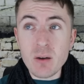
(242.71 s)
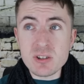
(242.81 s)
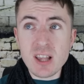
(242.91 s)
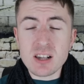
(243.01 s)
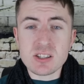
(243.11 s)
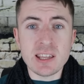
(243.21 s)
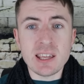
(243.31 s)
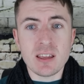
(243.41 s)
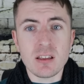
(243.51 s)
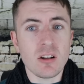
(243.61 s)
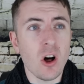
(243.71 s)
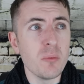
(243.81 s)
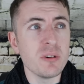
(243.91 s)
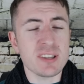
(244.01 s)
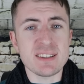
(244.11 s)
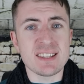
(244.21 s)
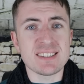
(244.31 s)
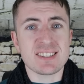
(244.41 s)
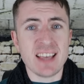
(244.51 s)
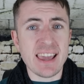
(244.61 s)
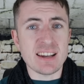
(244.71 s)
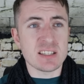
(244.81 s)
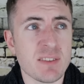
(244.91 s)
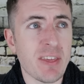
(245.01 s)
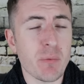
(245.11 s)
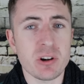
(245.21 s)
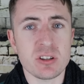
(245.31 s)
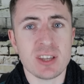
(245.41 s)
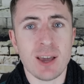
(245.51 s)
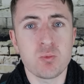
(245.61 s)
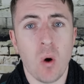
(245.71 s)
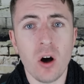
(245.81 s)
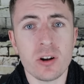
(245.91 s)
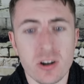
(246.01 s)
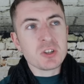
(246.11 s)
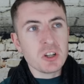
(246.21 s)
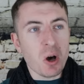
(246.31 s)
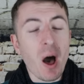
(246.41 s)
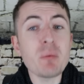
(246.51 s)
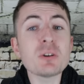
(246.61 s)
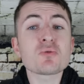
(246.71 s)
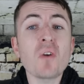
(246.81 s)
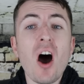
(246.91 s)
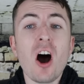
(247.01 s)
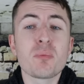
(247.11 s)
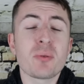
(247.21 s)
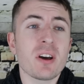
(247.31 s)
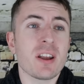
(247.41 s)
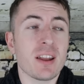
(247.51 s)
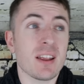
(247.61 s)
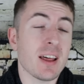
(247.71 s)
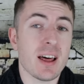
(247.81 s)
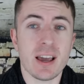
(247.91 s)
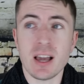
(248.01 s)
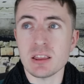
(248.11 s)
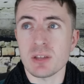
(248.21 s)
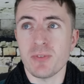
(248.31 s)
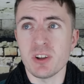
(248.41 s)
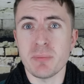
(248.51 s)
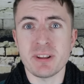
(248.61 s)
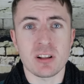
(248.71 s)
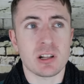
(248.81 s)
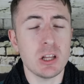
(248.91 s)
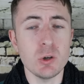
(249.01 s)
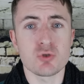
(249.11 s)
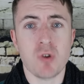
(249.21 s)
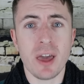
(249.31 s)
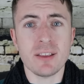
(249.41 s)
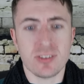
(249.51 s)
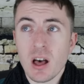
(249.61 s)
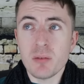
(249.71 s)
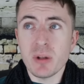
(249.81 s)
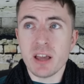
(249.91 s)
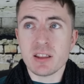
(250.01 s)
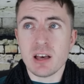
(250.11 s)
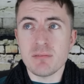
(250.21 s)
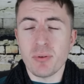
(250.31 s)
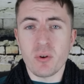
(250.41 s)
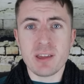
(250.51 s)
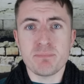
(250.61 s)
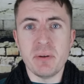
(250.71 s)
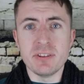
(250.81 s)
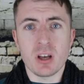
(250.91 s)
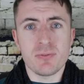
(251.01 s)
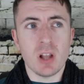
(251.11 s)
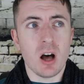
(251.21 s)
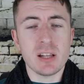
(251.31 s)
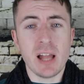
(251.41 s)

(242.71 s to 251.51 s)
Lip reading: That was actually almost as insane as if they were to sign Walker. So no, I was wrong, but I got the fundamental clues right. I'm like that boring Bintoff's long